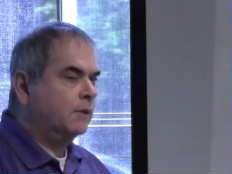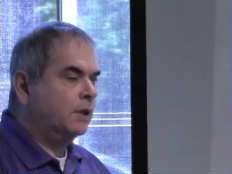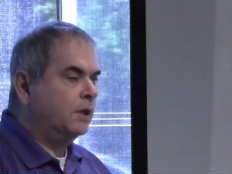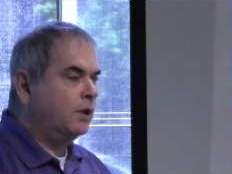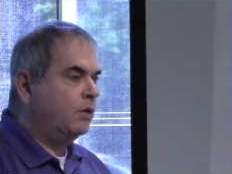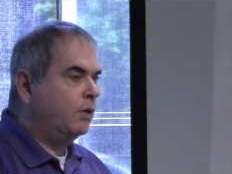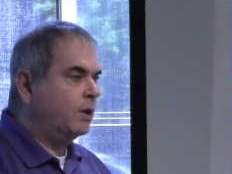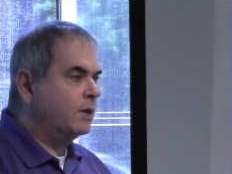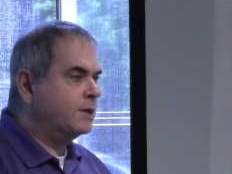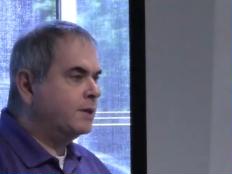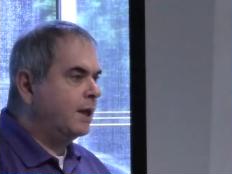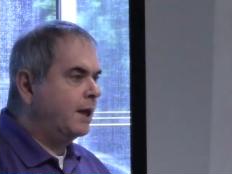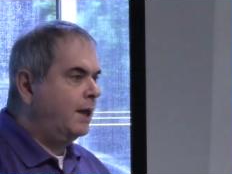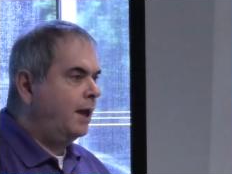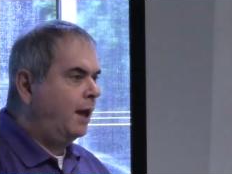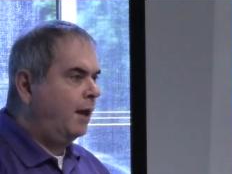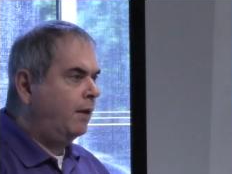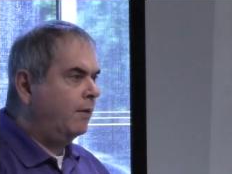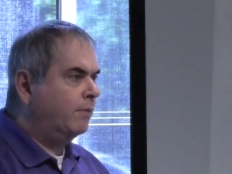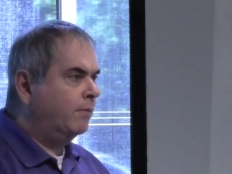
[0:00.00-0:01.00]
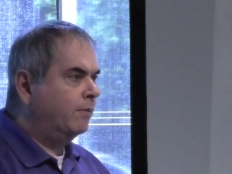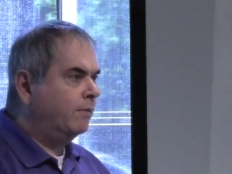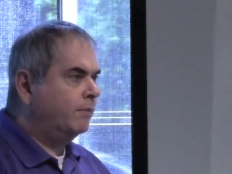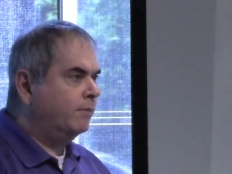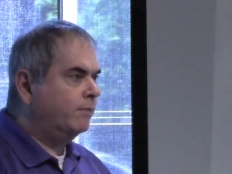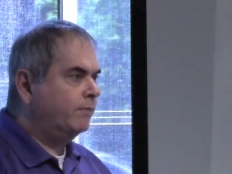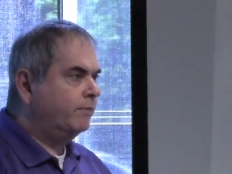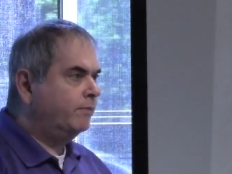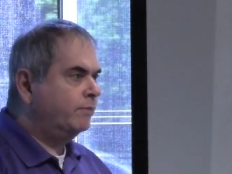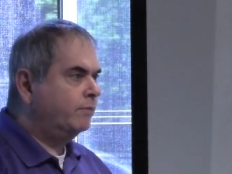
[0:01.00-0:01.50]
Do you understand that?
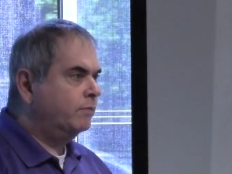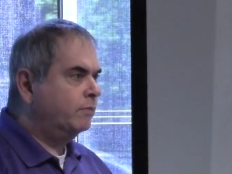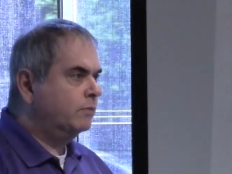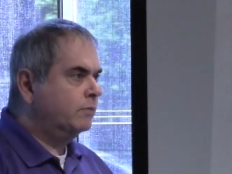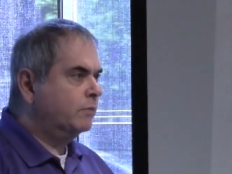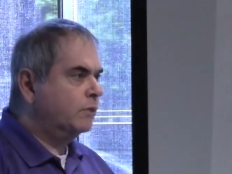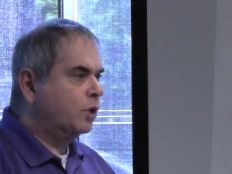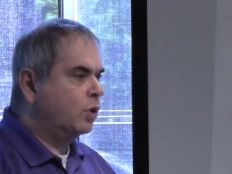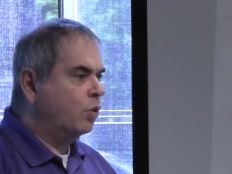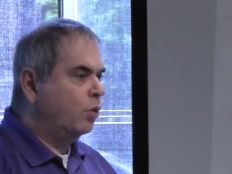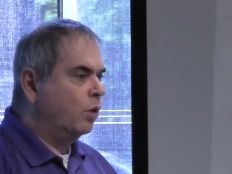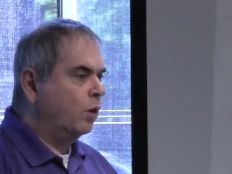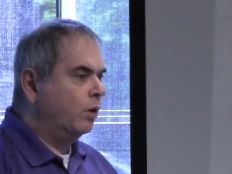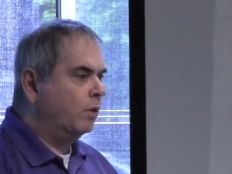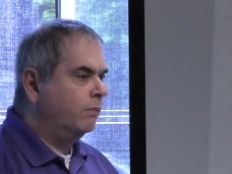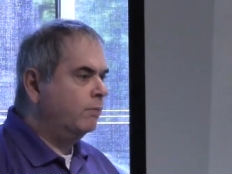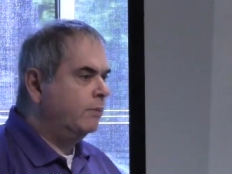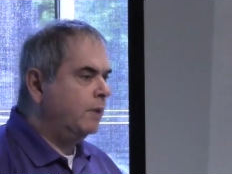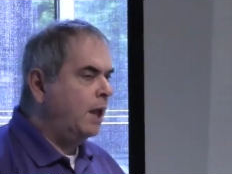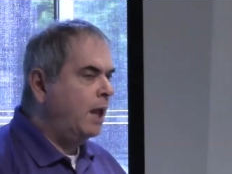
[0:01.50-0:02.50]
Yeah. Cool.